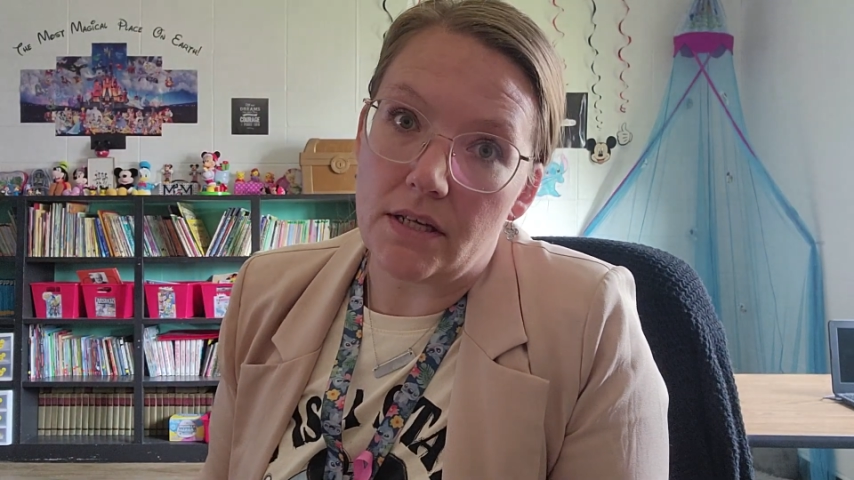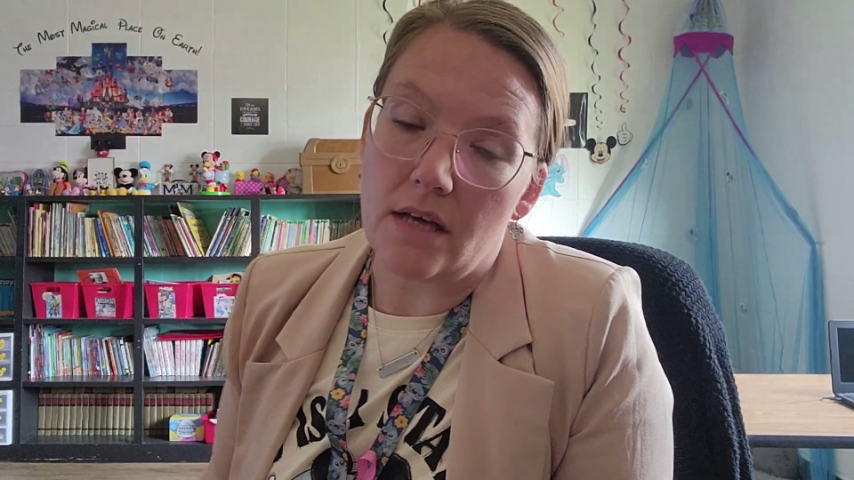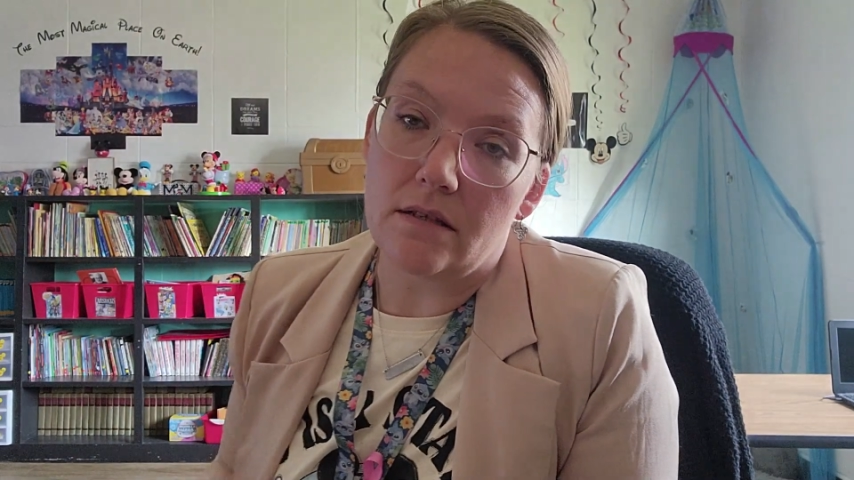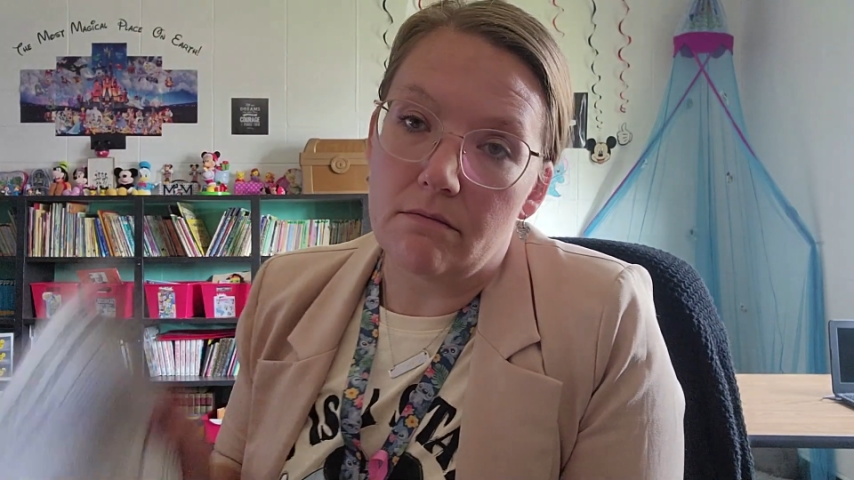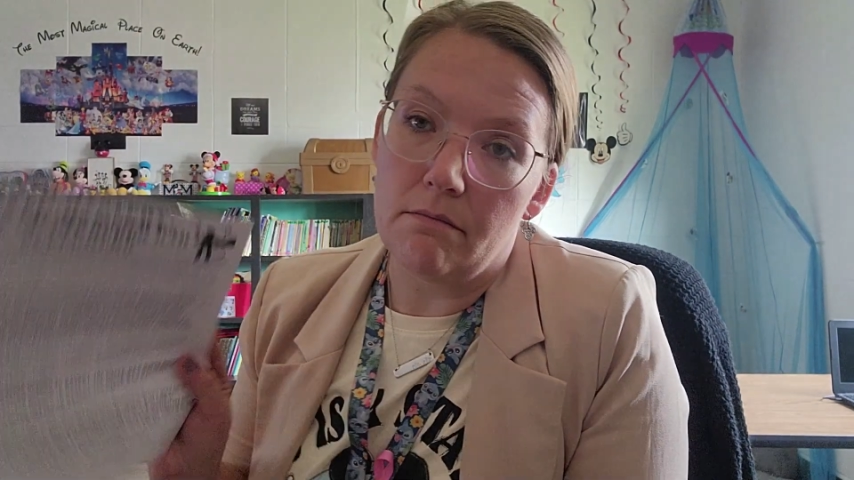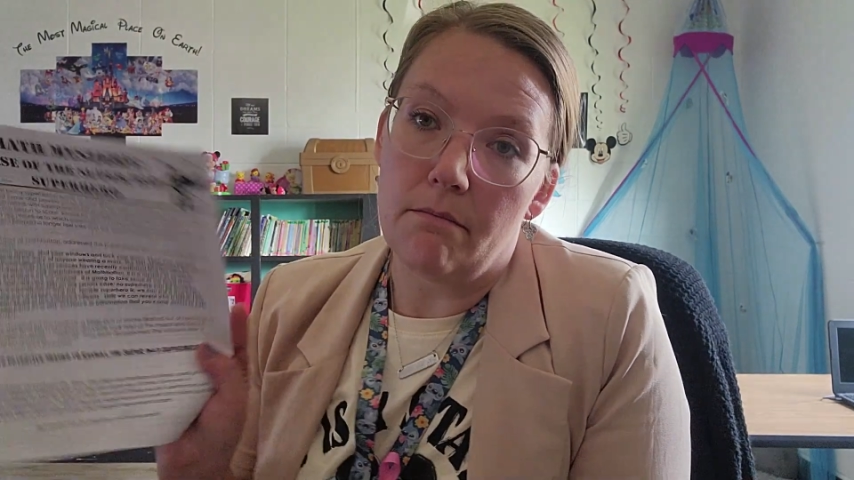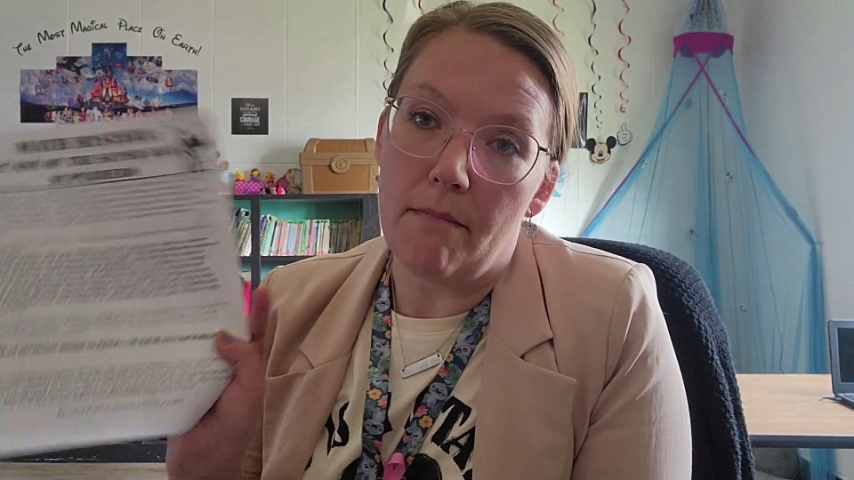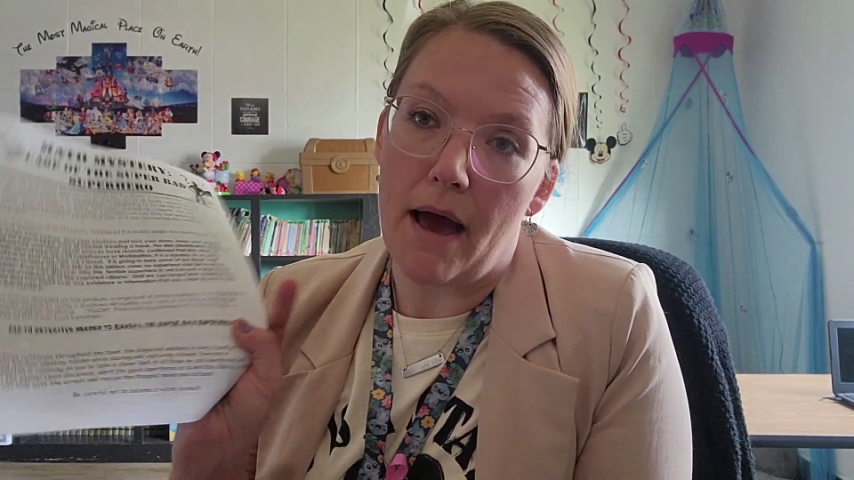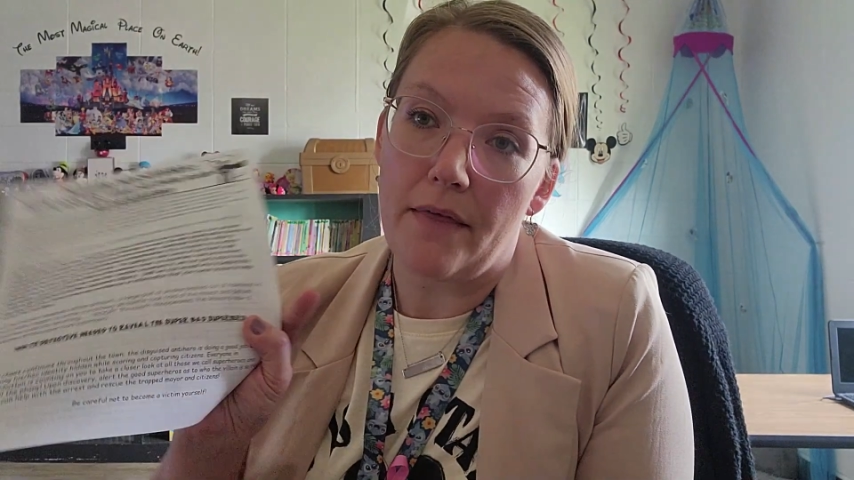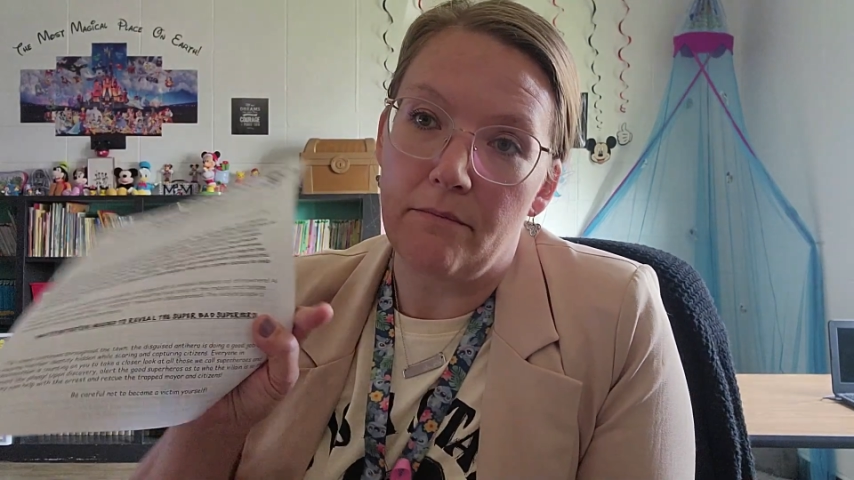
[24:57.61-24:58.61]
says.
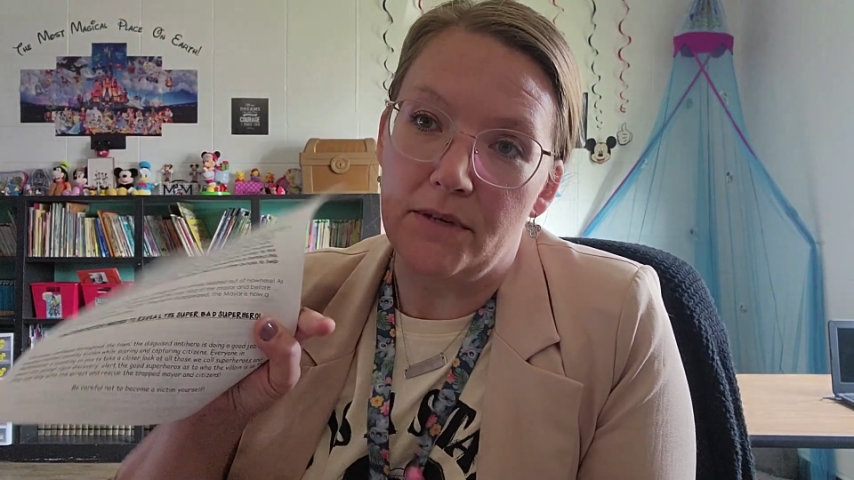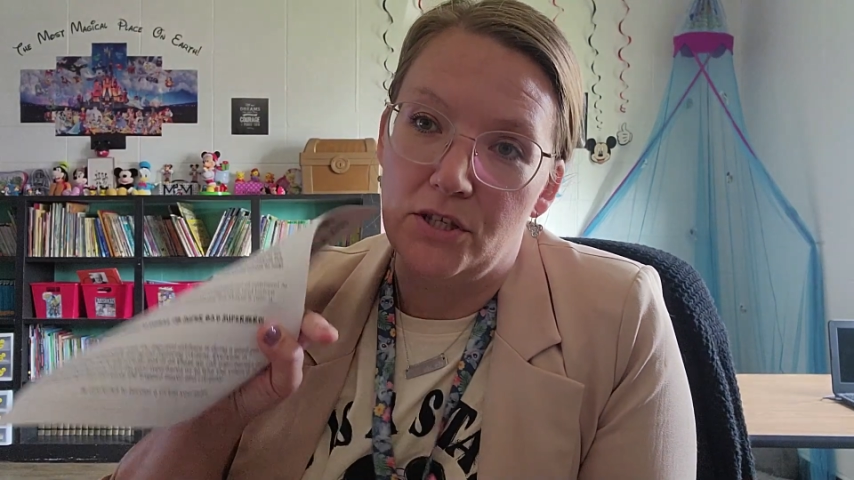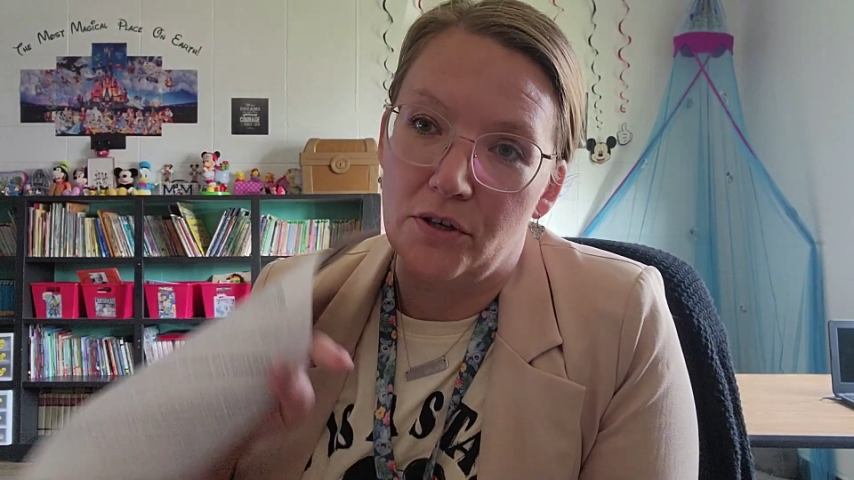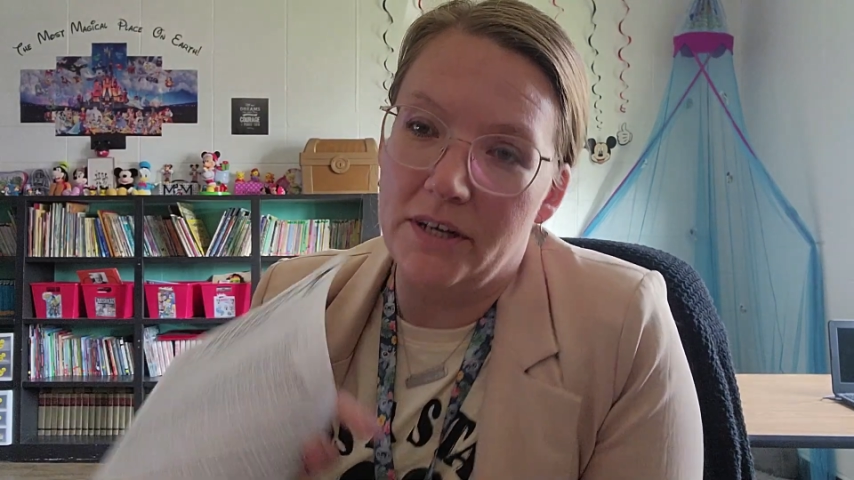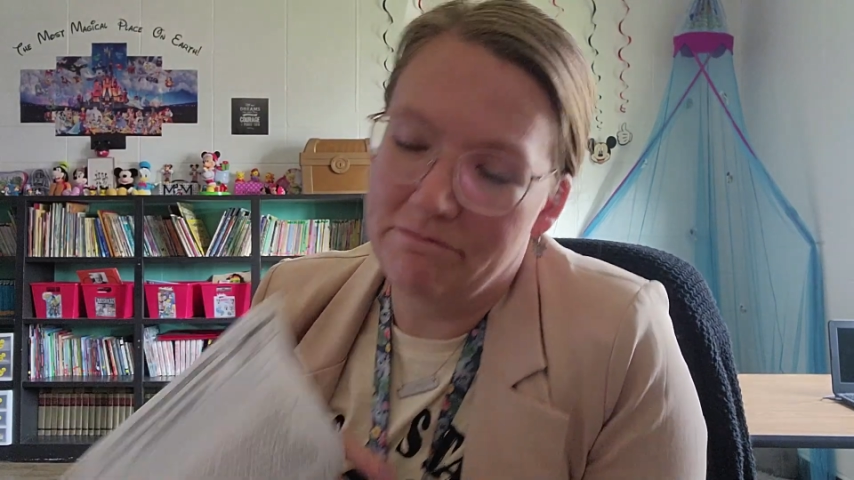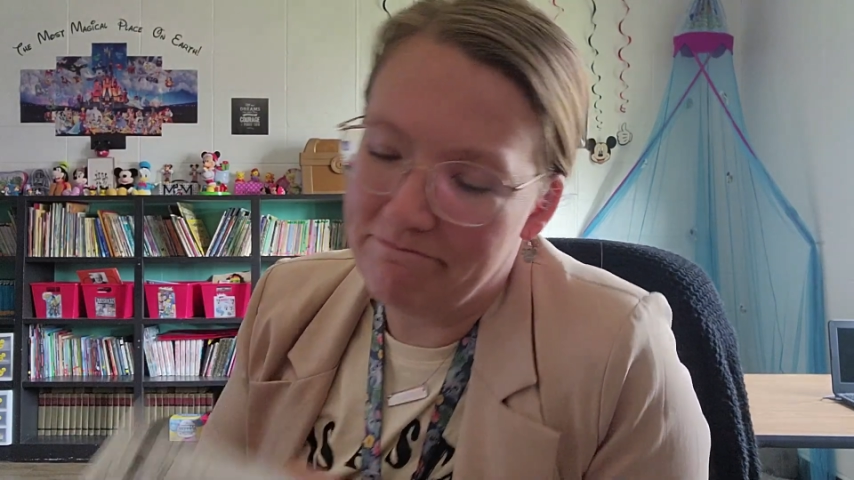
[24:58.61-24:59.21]
Math mystery.